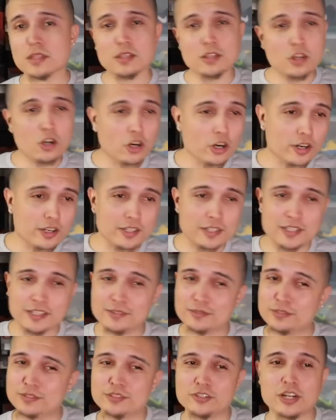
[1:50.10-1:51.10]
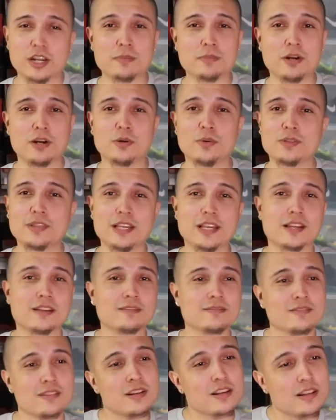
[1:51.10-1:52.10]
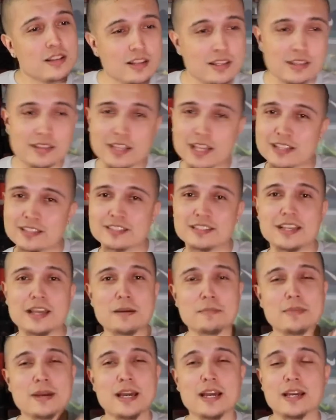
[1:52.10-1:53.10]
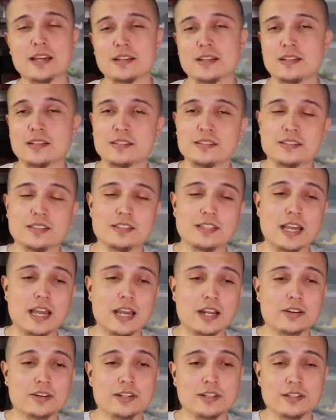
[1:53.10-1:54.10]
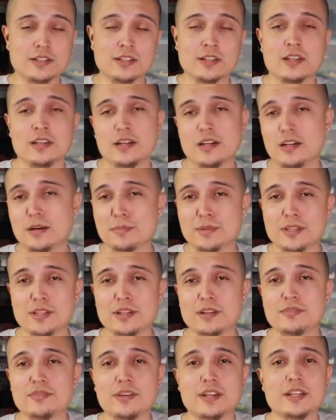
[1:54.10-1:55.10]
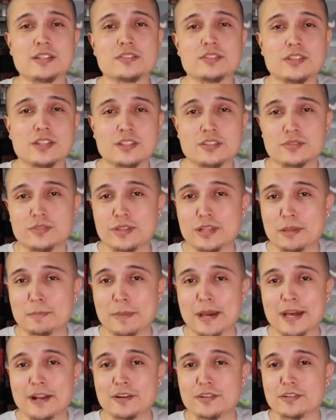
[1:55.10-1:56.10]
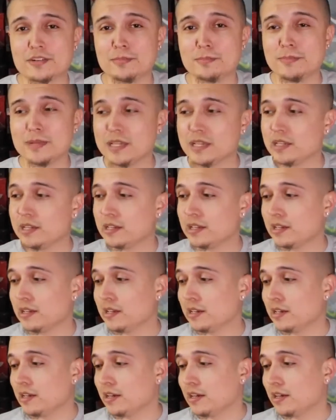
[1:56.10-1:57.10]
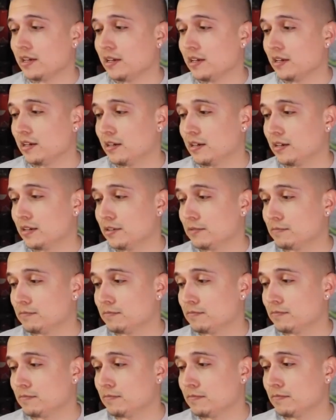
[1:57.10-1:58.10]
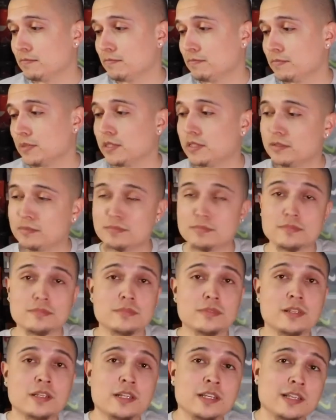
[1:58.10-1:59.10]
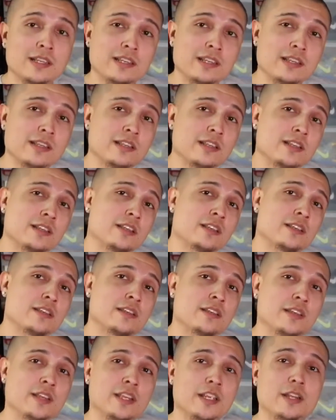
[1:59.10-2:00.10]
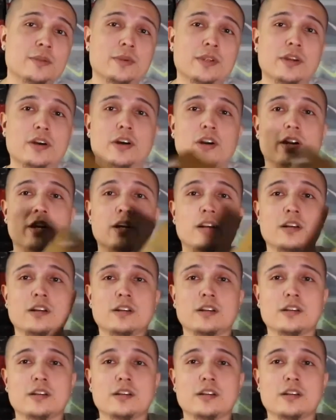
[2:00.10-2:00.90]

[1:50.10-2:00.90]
Harden hit Draymond with that step back to dagger it. I'm a Thunder fan, so it doesn't really matter to me. But here we are.